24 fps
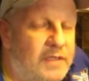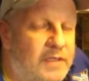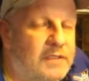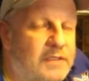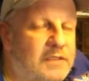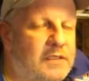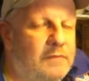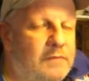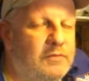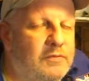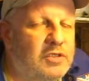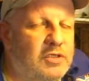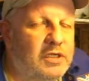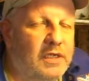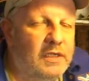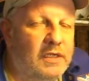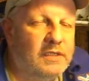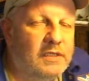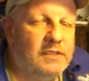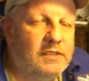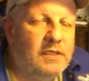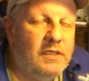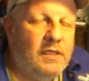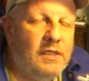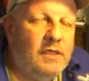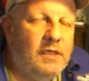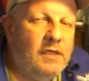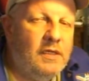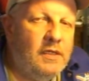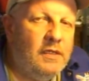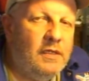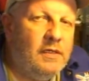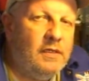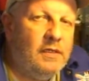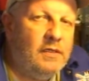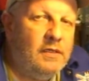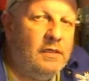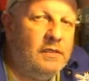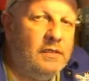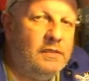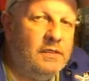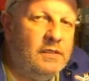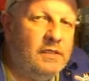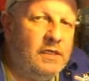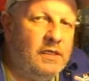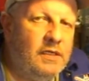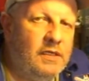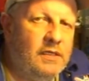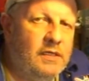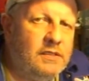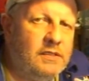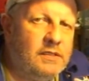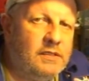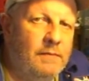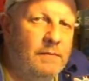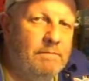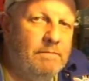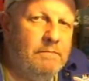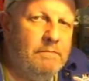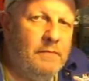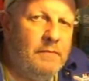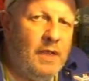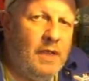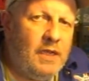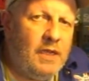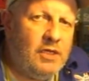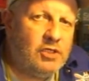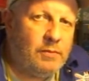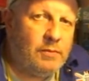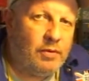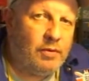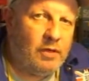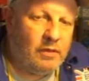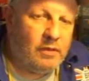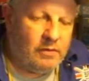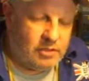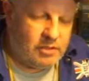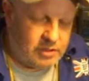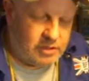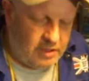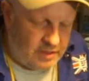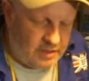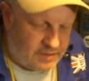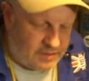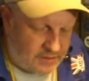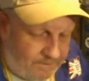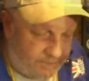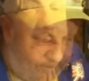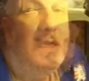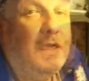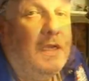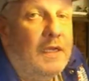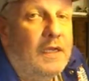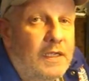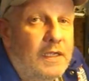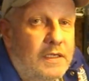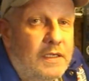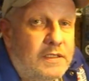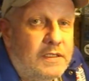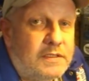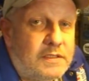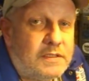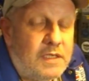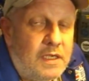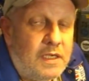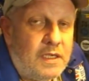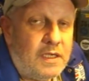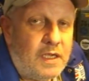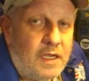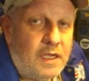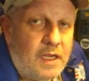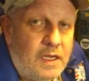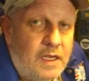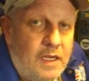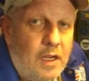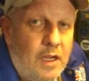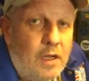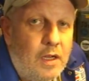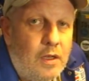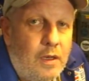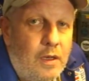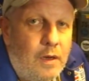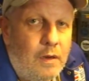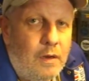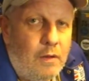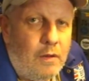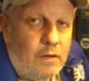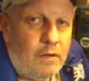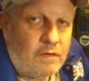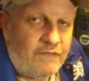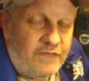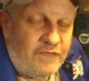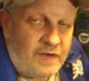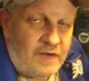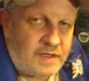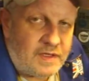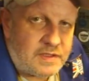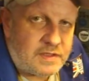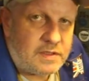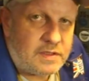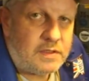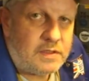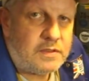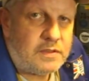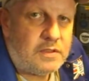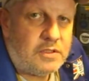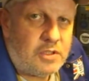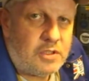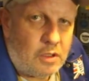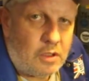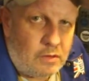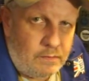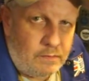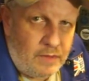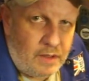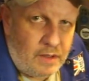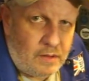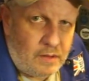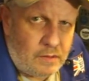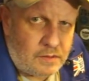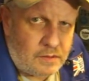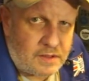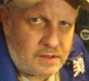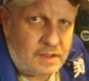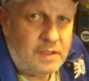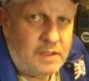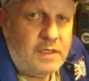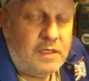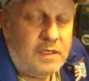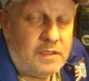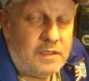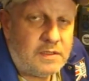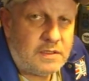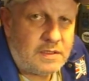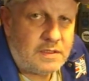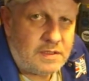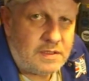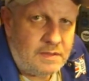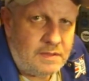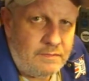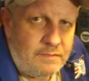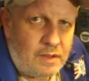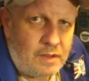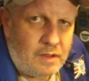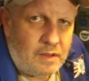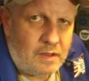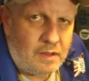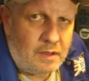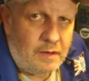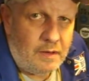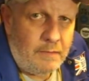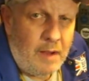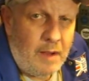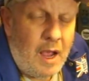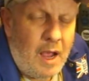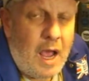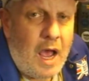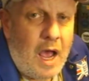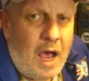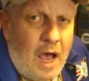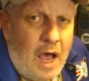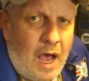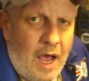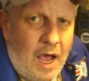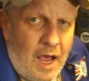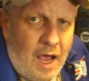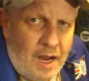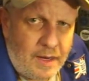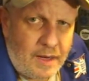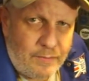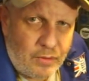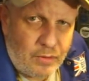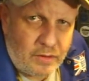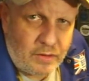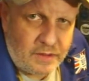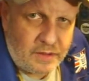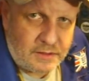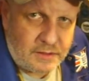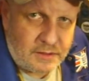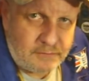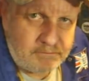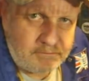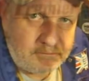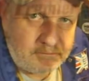that subject, today's major project is a Lokfast tom holder Cymbal hybrid.